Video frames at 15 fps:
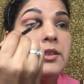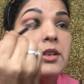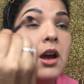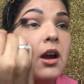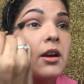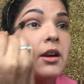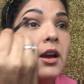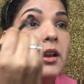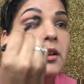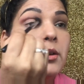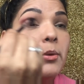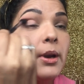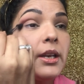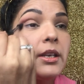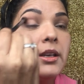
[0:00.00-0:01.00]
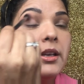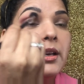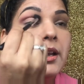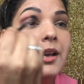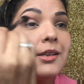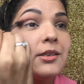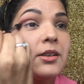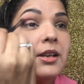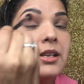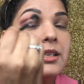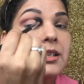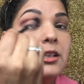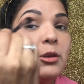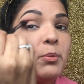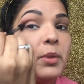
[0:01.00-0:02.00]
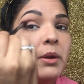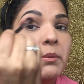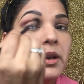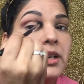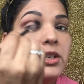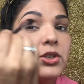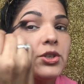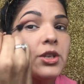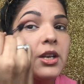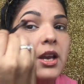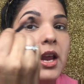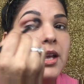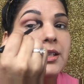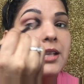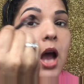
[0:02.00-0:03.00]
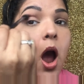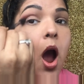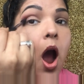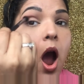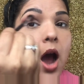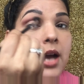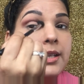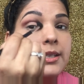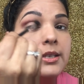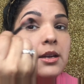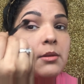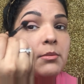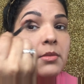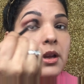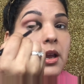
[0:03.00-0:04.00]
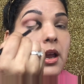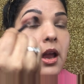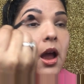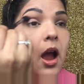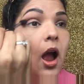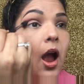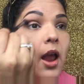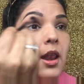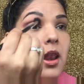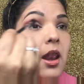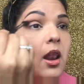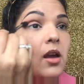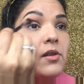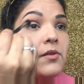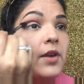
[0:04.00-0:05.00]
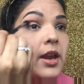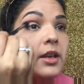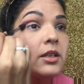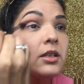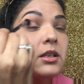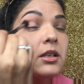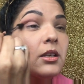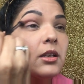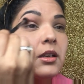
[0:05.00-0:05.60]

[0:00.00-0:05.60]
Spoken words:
dark color right here. As you can see, the pigmentation is awesome. I love it.